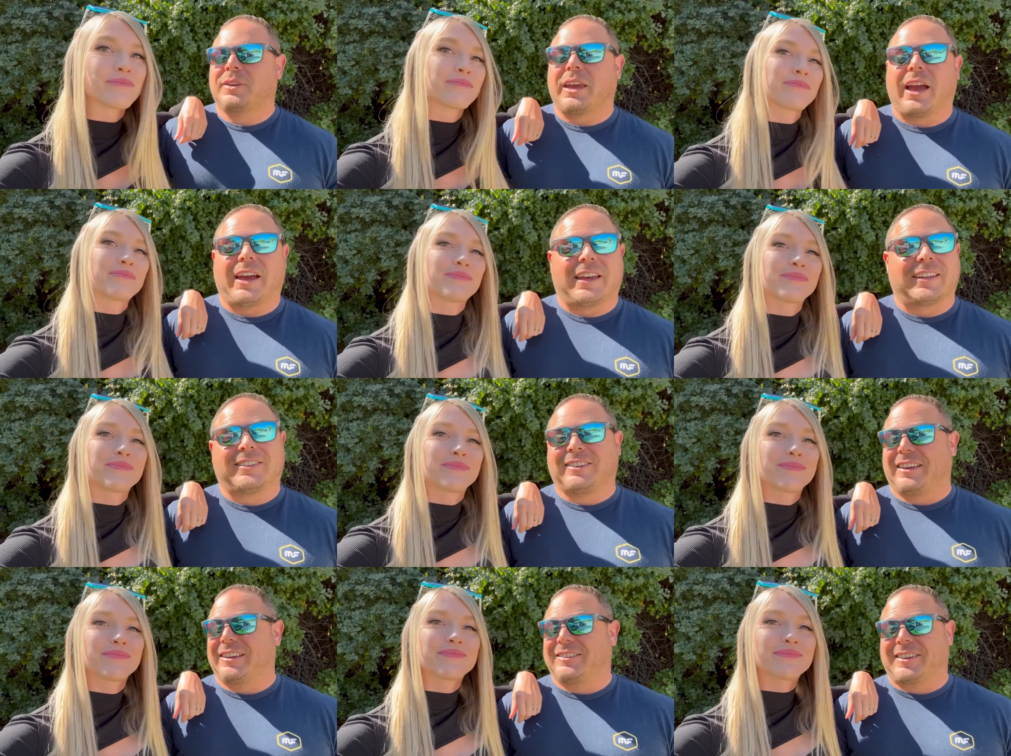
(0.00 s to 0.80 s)
Speaker 1: Yeah,
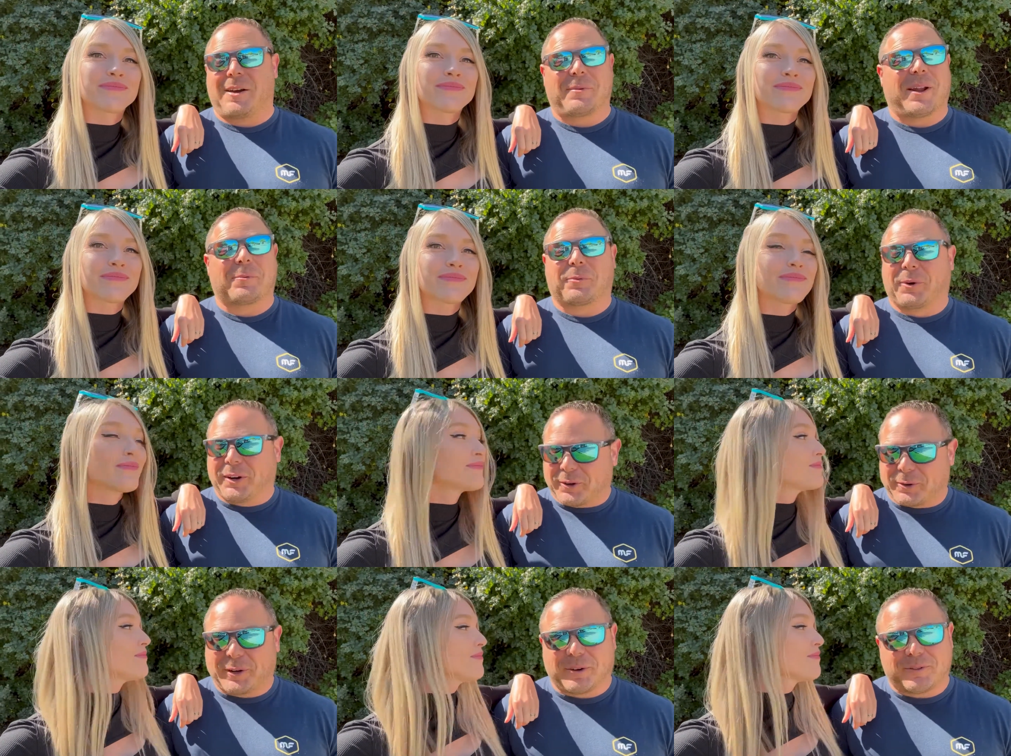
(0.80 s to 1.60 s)
it's it's coming up
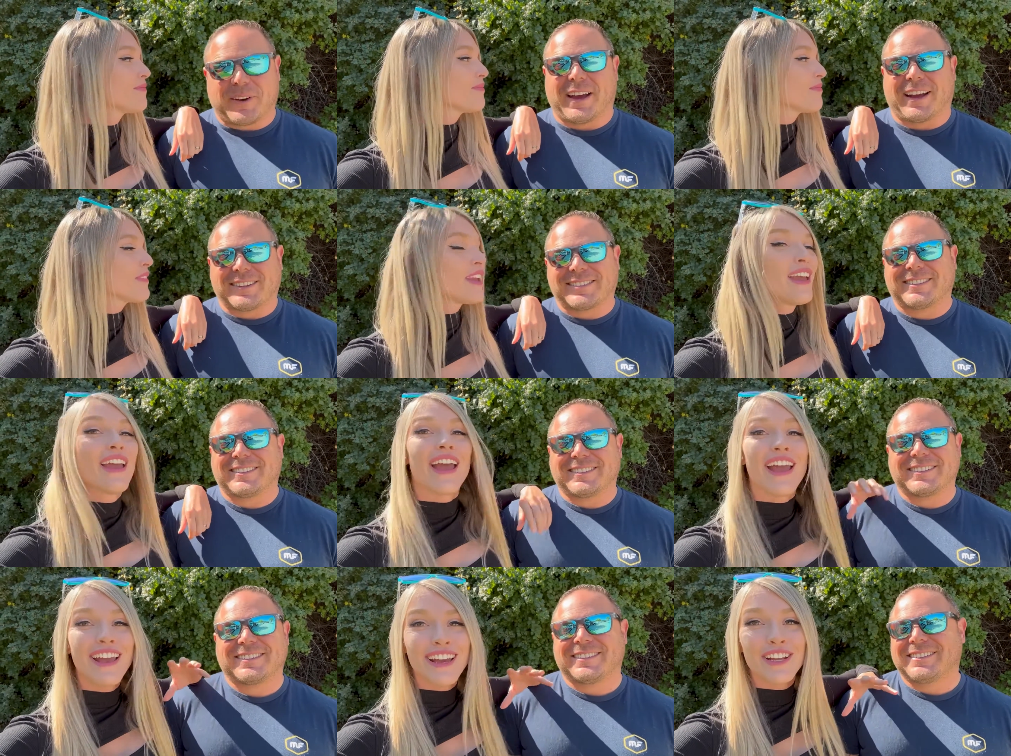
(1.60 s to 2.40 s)
real real fast.
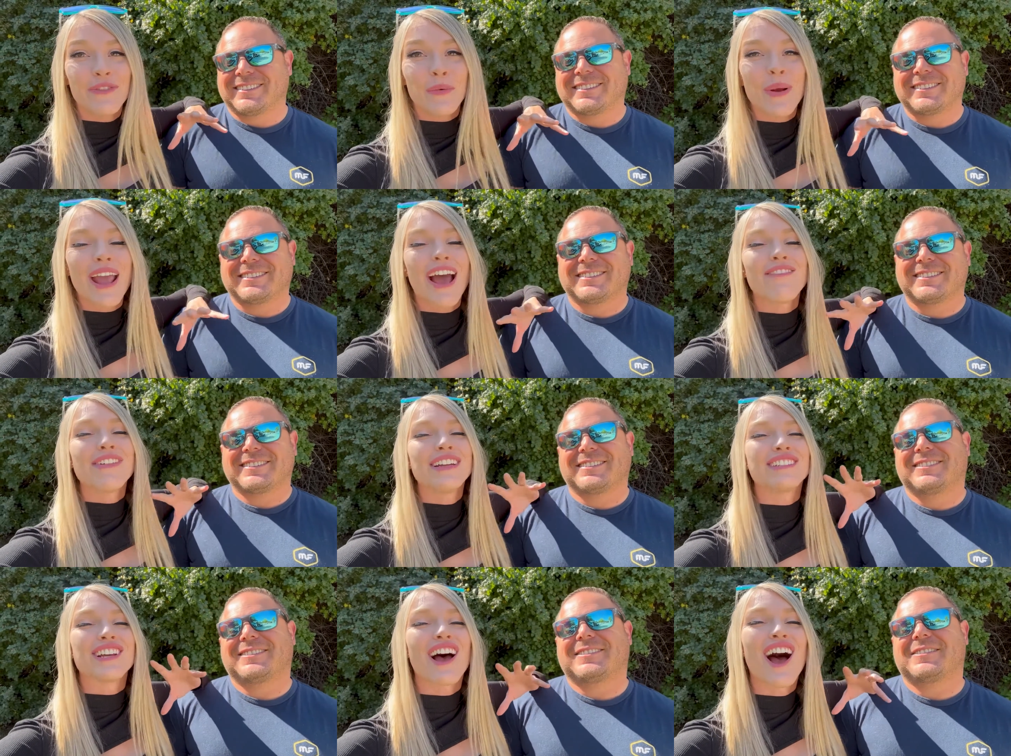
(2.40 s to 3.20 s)
Speaker 2: And we have
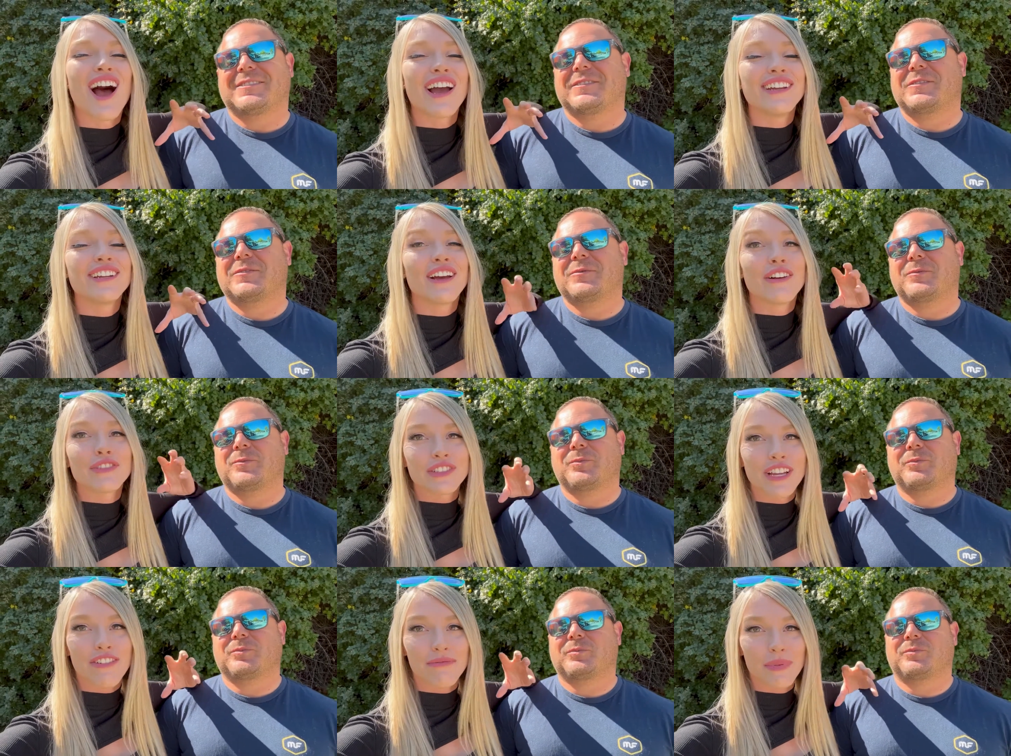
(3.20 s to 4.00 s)
a ton of
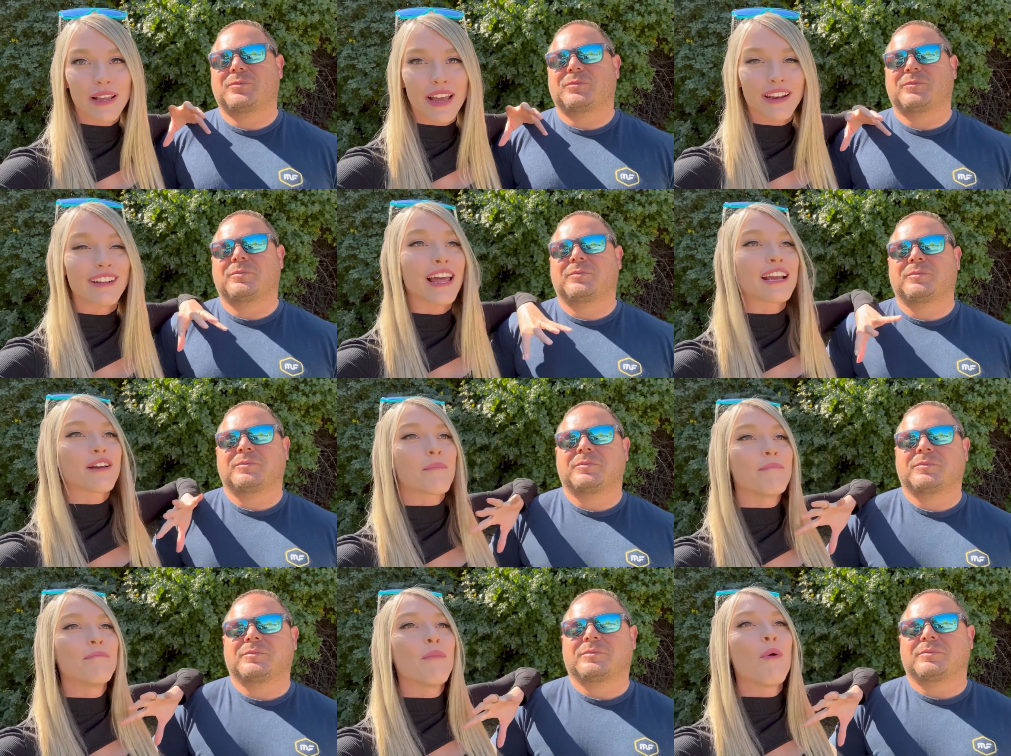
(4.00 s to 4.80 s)
stuff planned, like
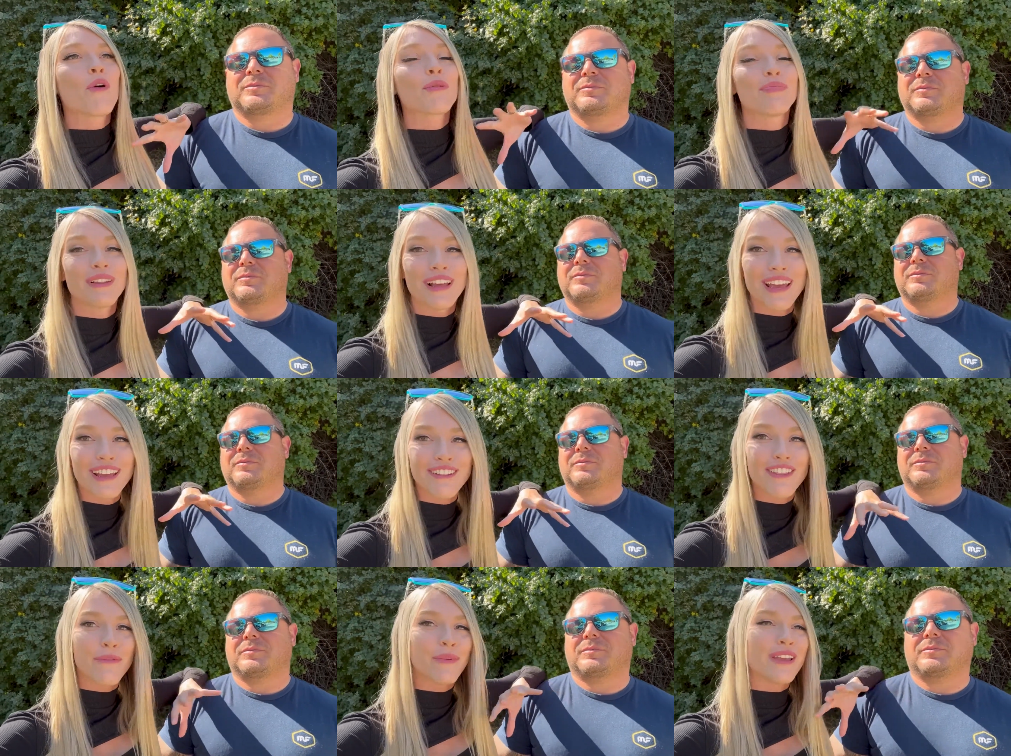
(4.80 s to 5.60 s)
more
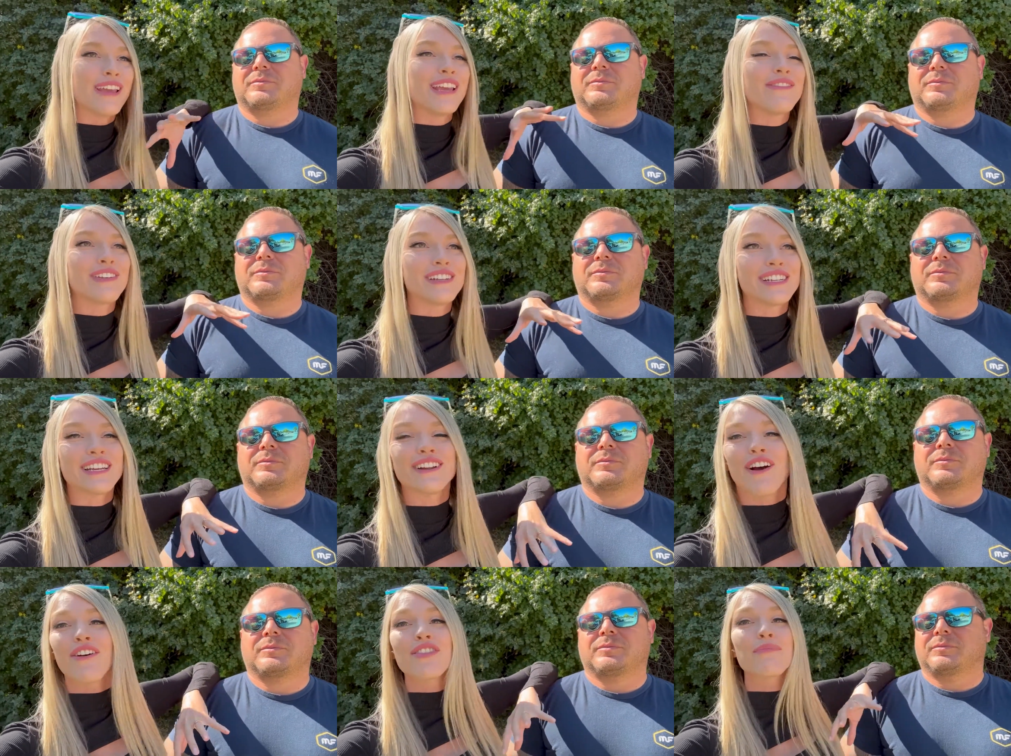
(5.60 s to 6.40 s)
planned than we even
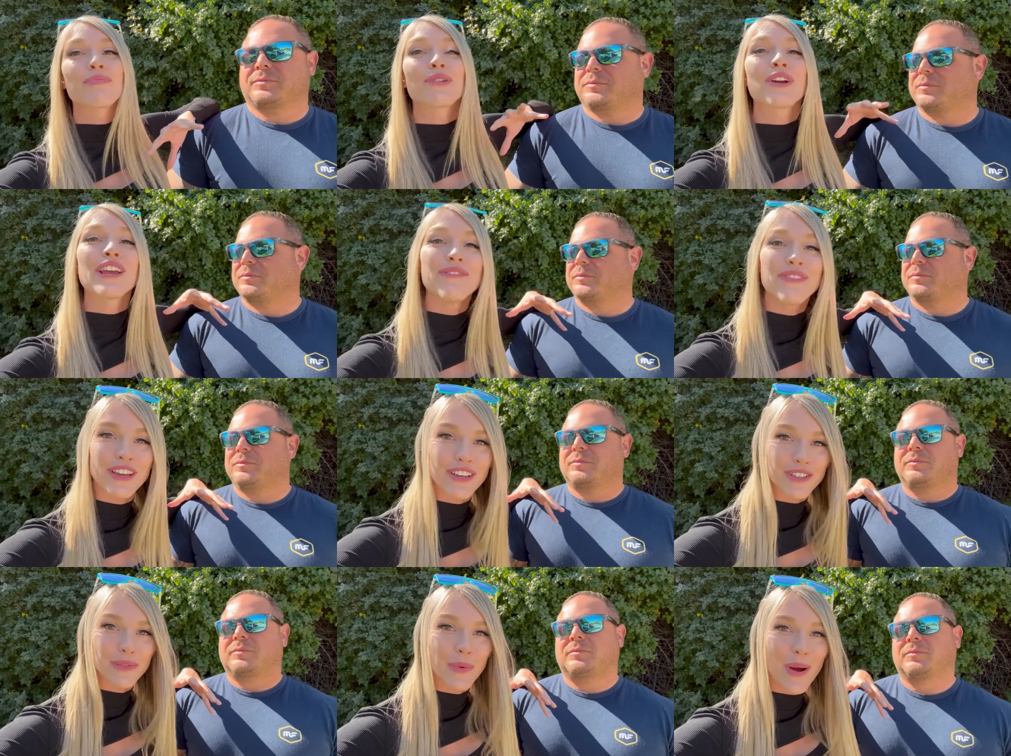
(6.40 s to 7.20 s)
did on the
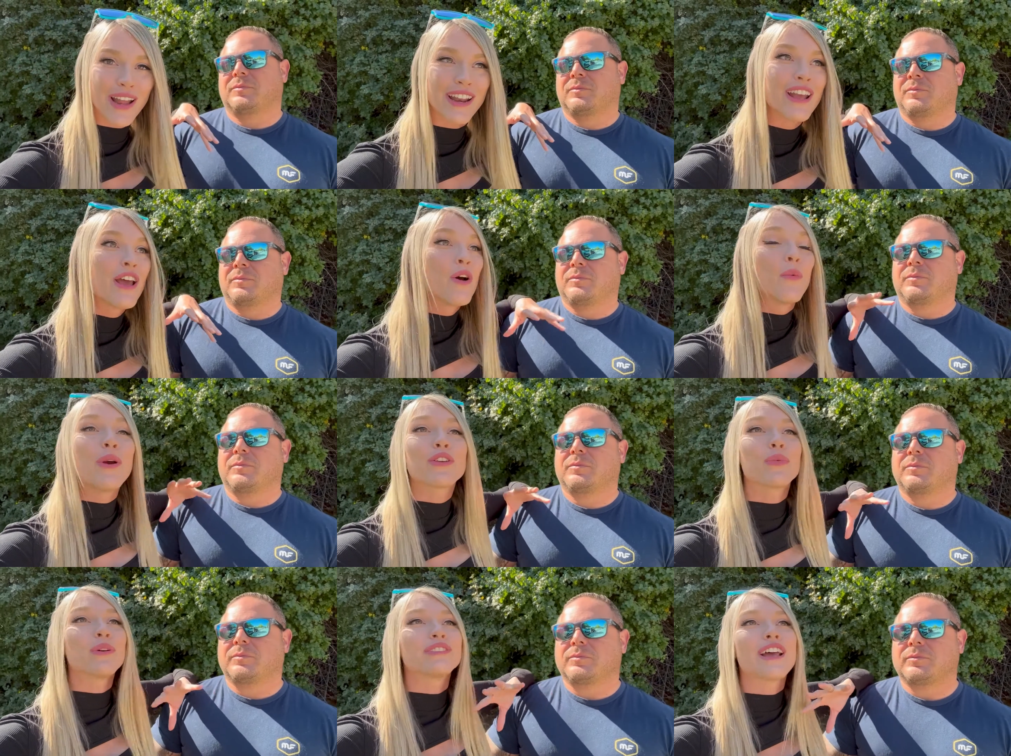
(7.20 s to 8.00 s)
previous one,
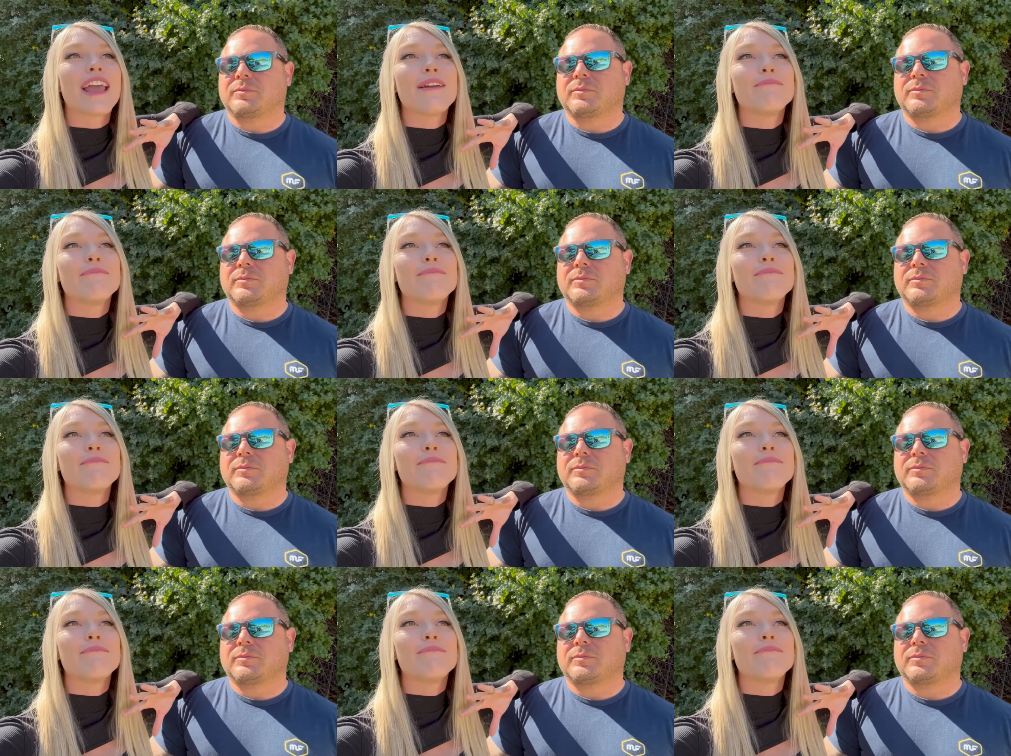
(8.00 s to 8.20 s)
which was a